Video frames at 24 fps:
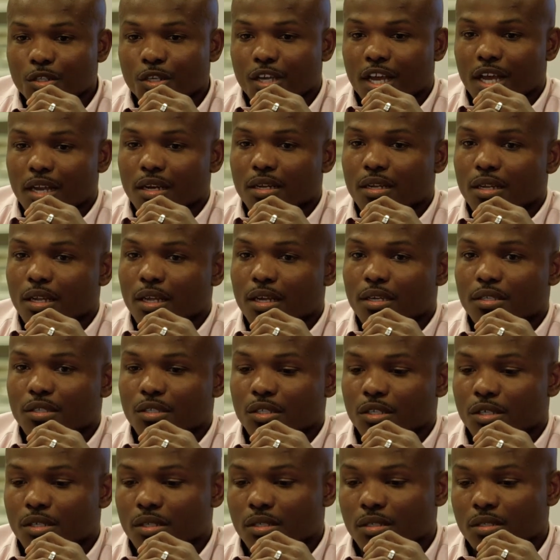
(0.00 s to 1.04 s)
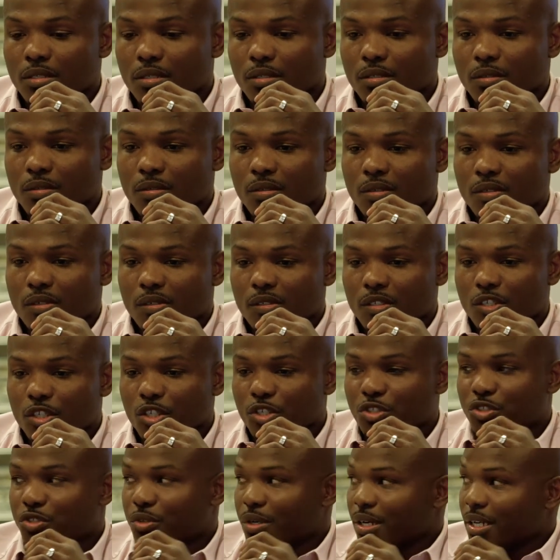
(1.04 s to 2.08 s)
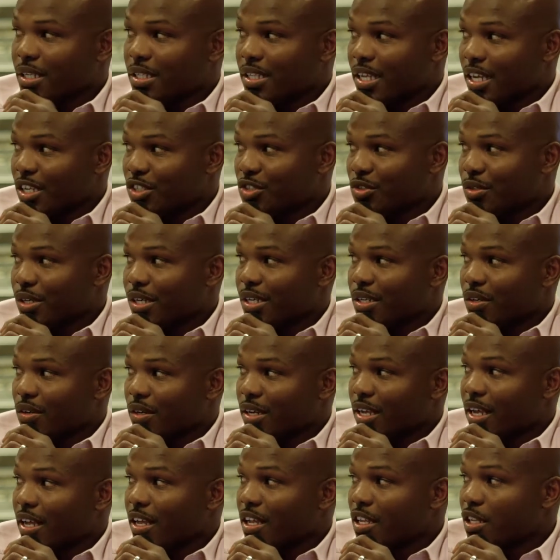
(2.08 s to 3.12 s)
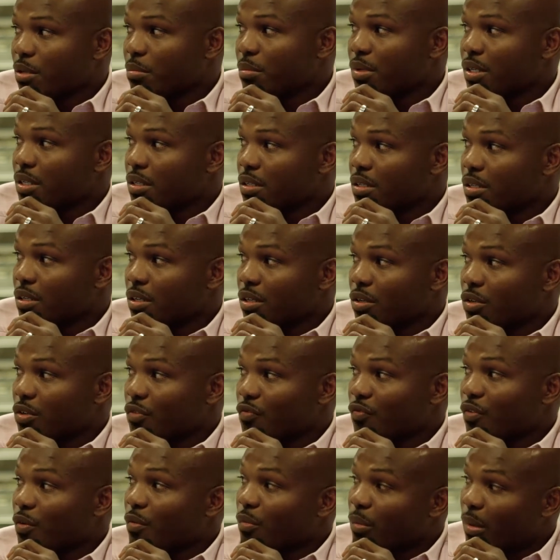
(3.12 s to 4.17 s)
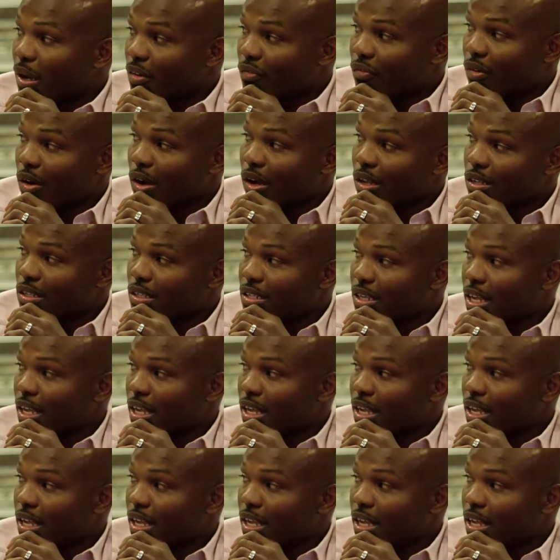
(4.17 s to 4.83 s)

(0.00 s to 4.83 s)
kind of like the the trait, that trait or that element from my father